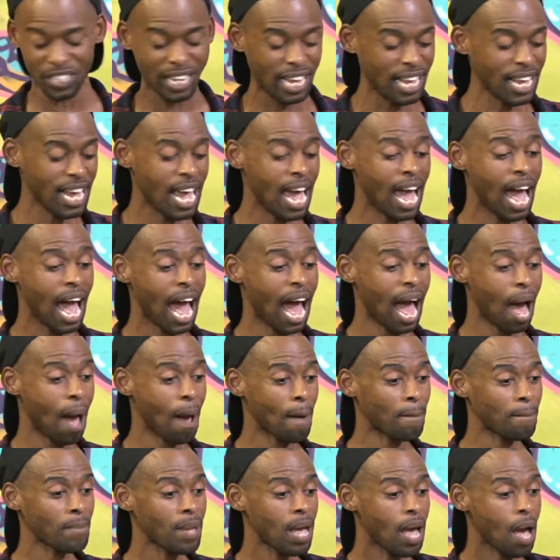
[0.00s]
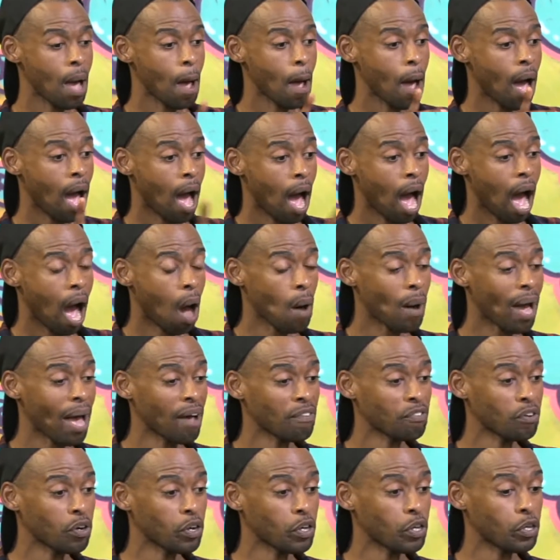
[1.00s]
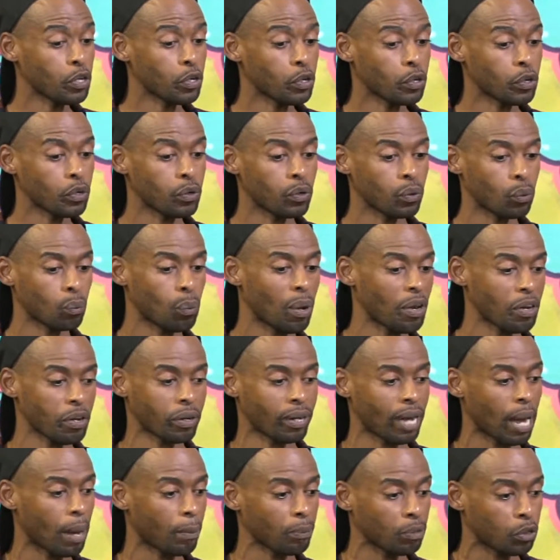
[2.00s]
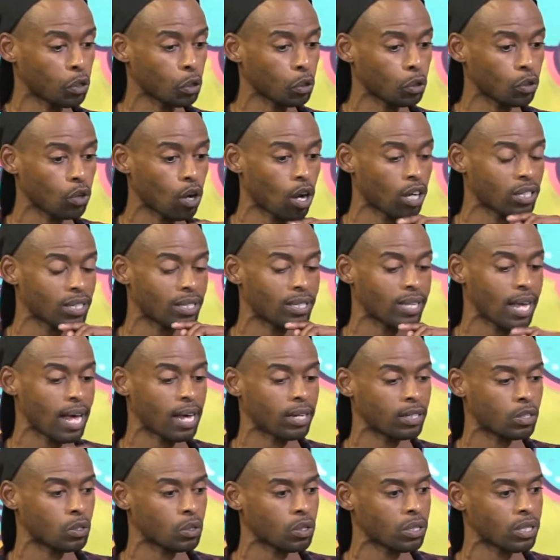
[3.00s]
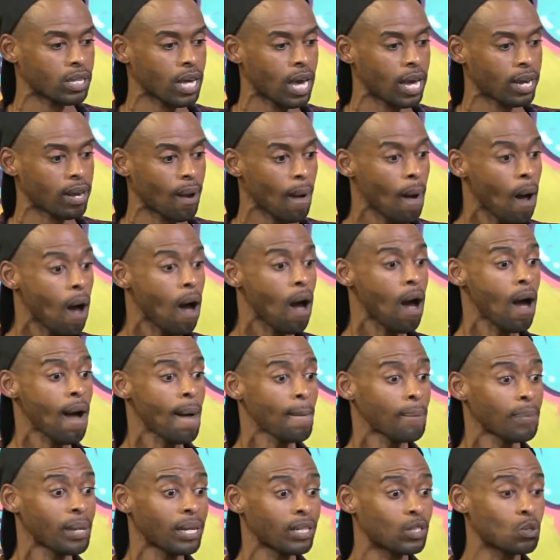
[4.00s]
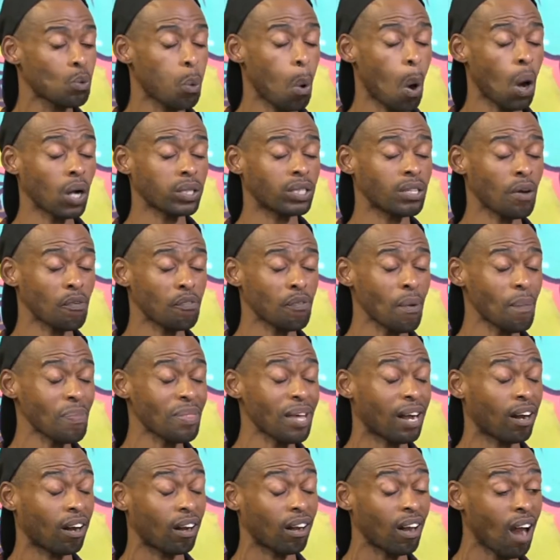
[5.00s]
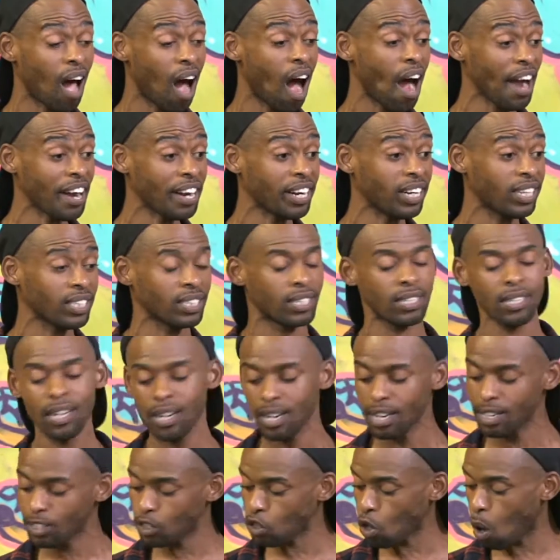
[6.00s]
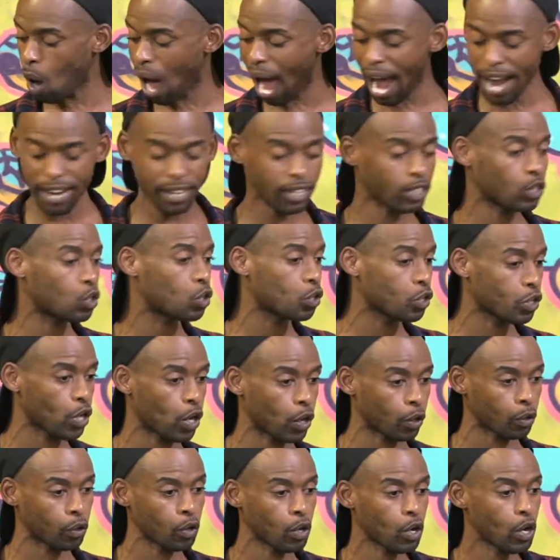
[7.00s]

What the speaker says: However, when you came through on set, you said, oh, it's water from the client. Mm. So I need to know.